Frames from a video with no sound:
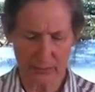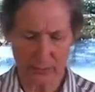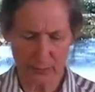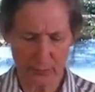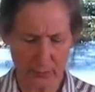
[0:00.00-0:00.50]
you
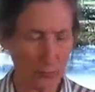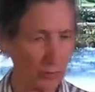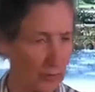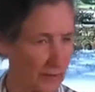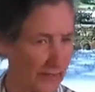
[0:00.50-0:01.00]
can put a
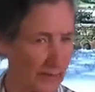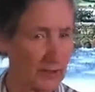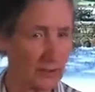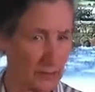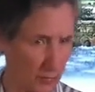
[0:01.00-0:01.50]
wool there
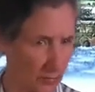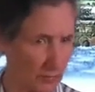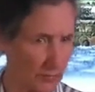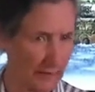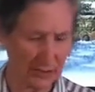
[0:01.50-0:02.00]
because
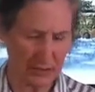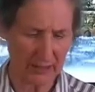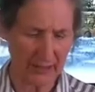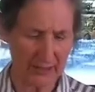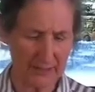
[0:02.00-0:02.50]
wool will
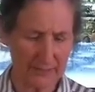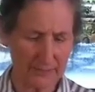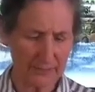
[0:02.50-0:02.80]
insulate.